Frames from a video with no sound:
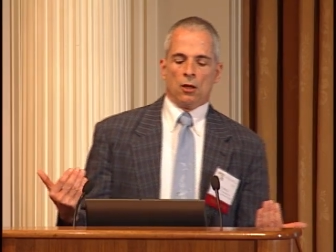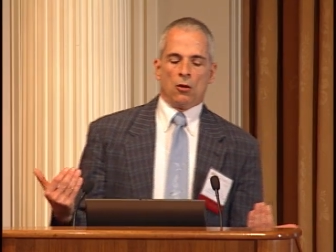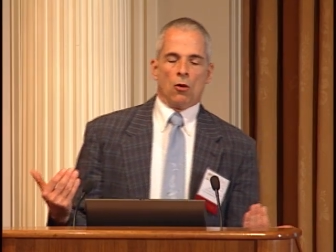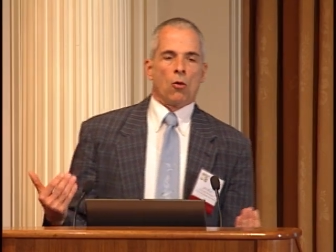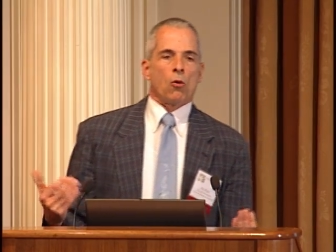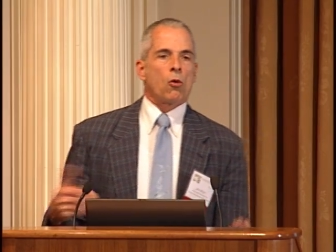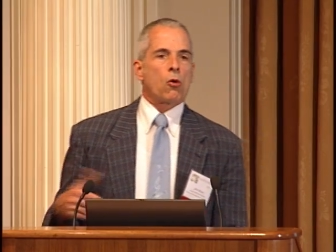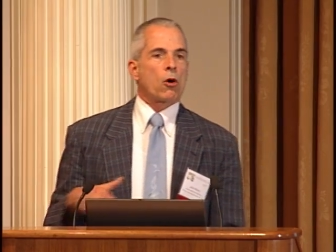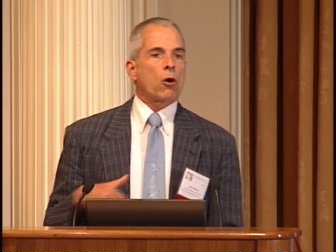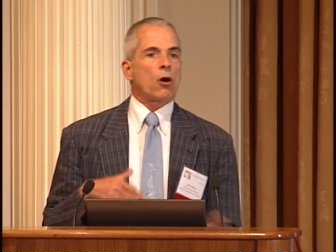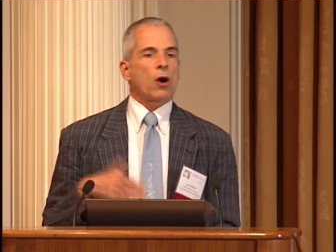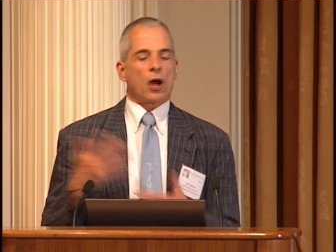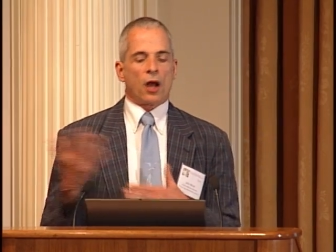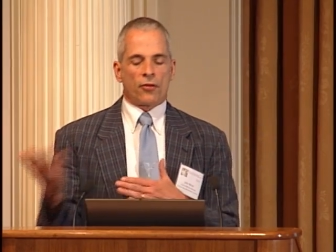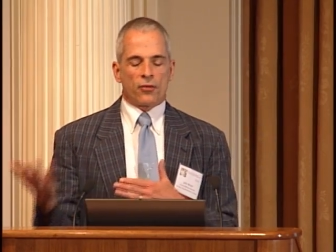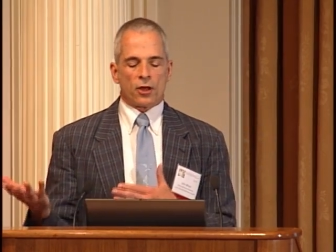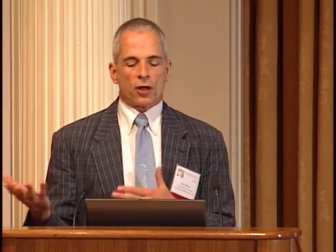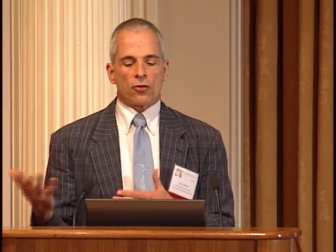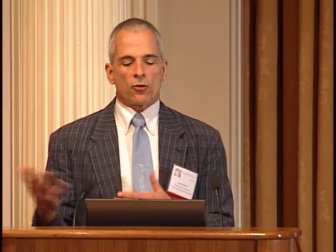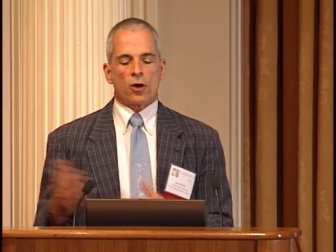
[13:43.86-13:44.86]
Or
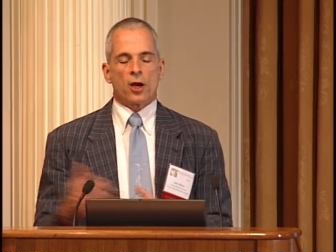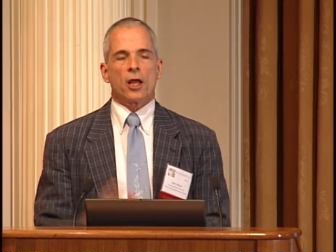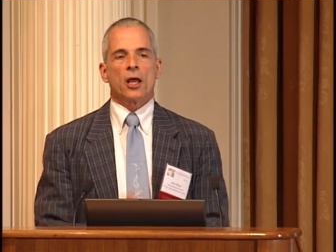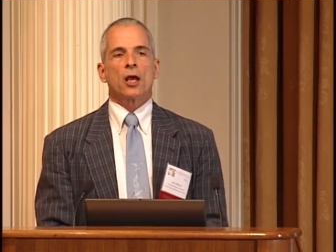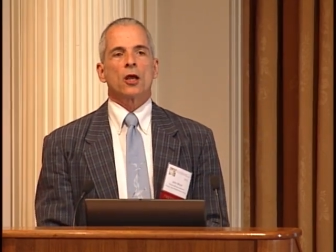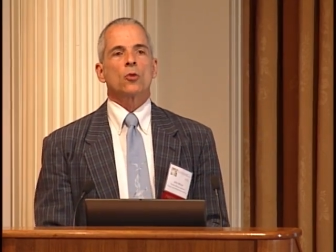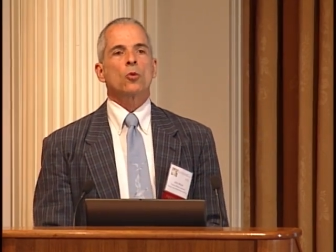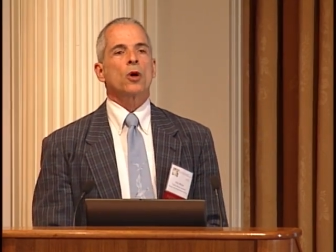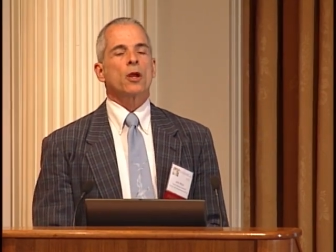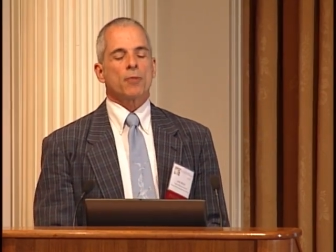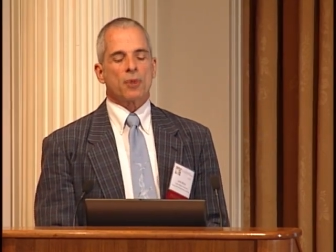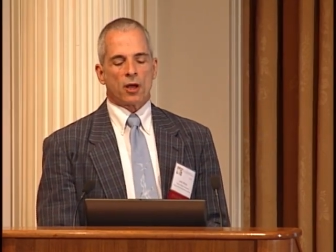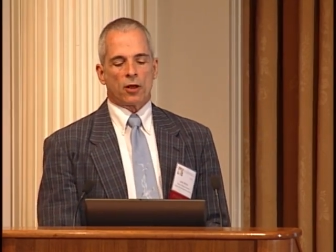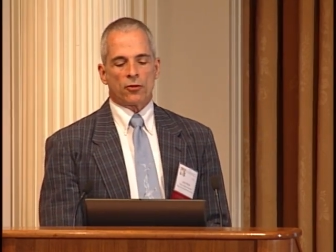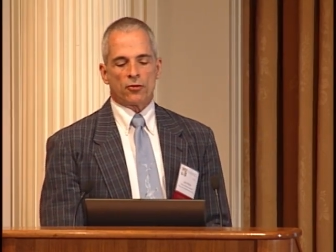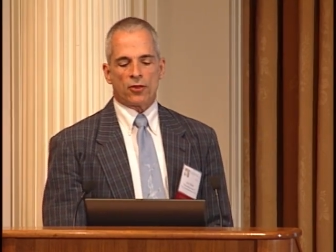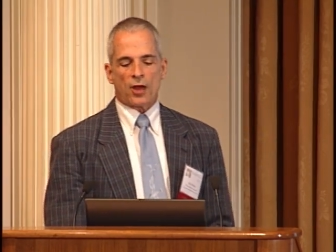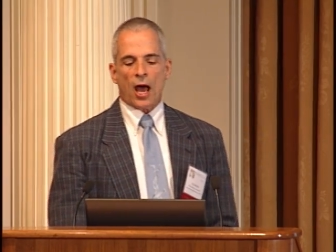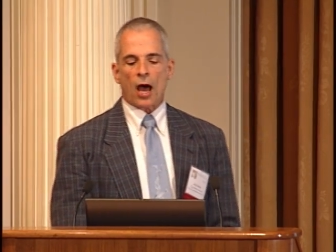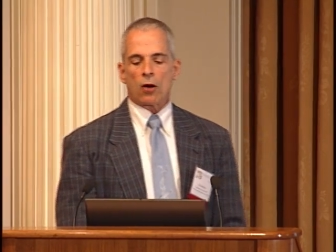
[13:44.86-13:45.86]
on the other hand, what
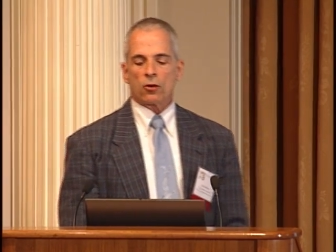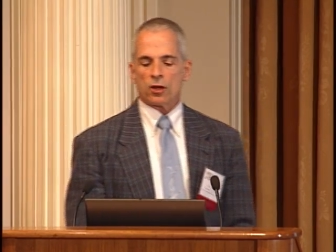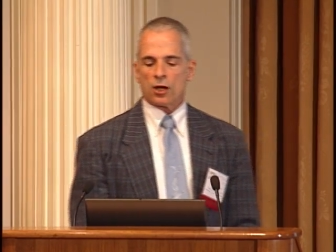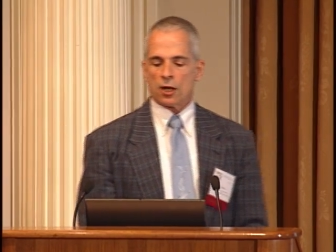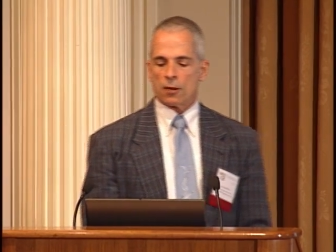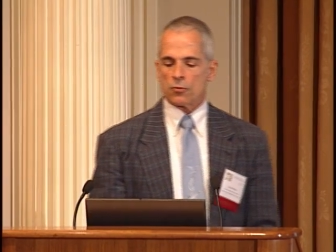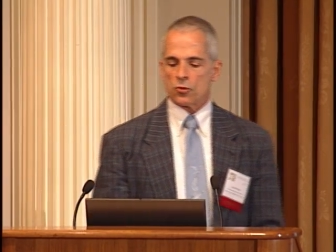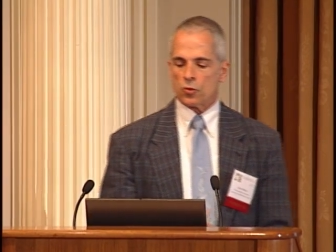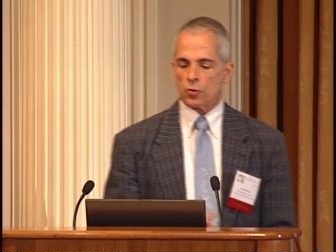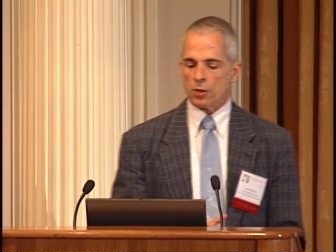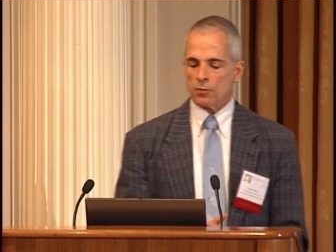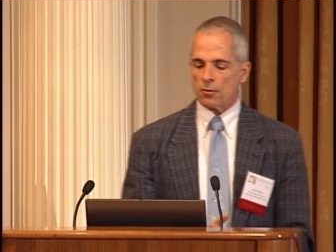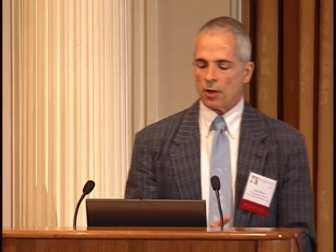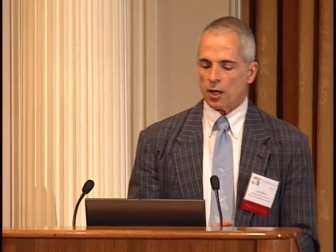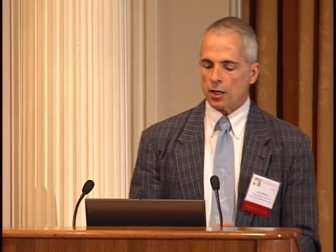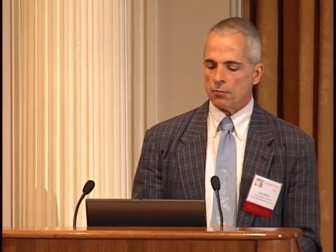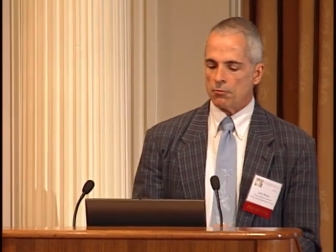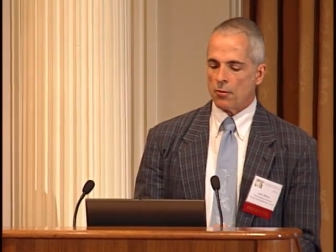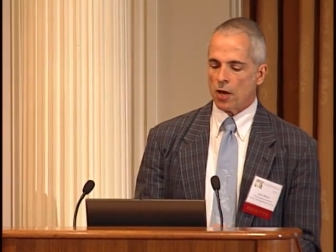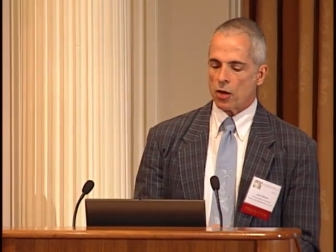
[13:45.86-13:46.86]
about the outcomes we
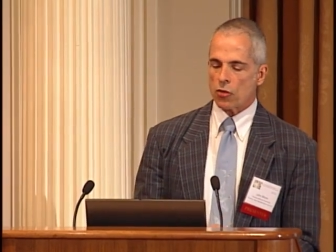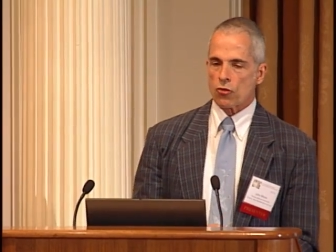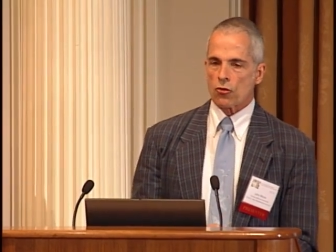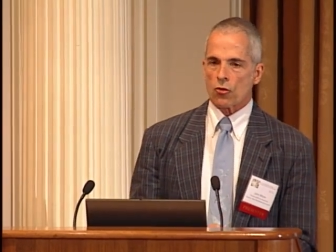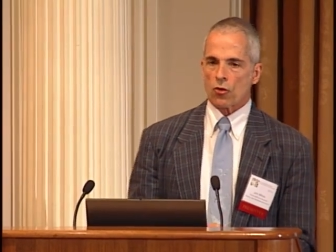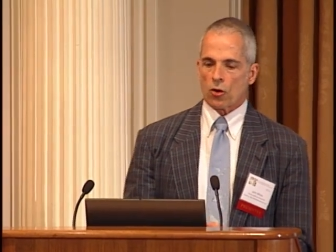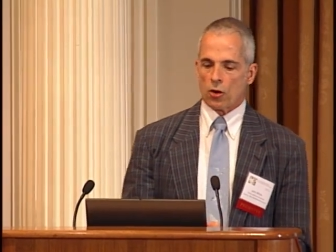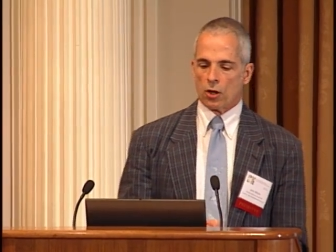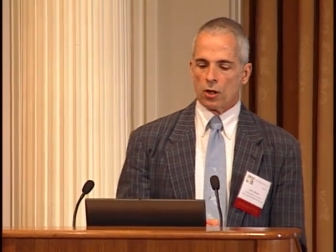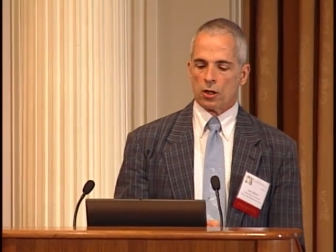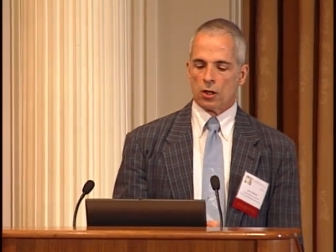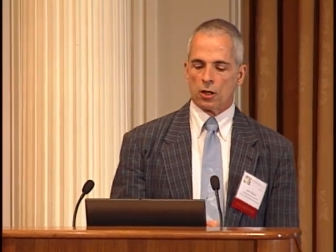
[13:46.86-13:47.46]
might measure?